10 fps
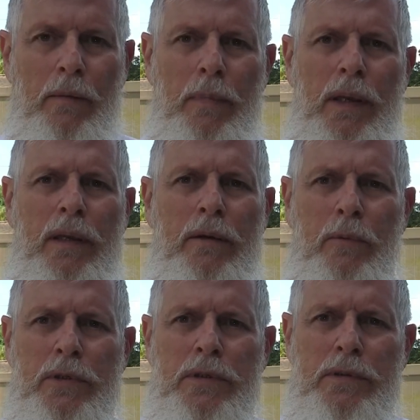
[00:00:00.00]
But it
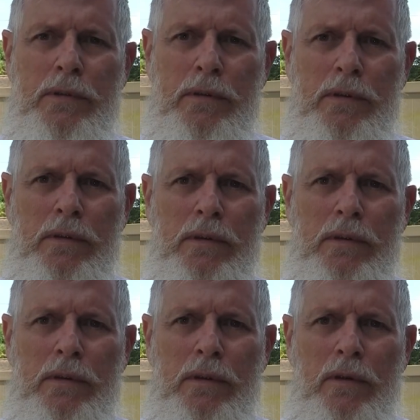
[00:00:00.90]
was
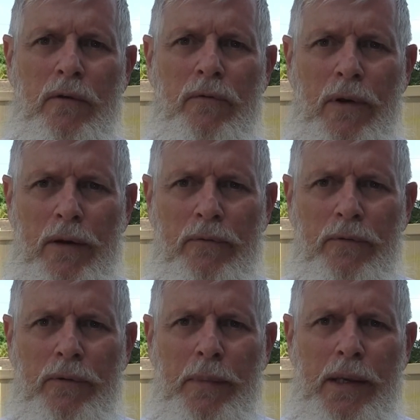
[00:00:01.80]
fun
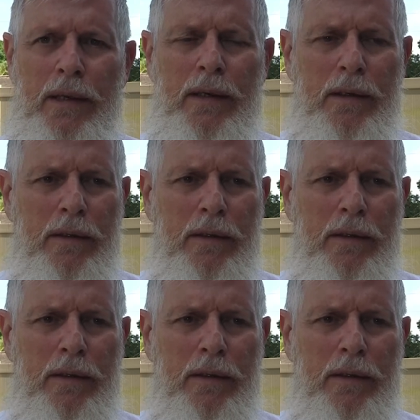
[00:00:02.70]
for me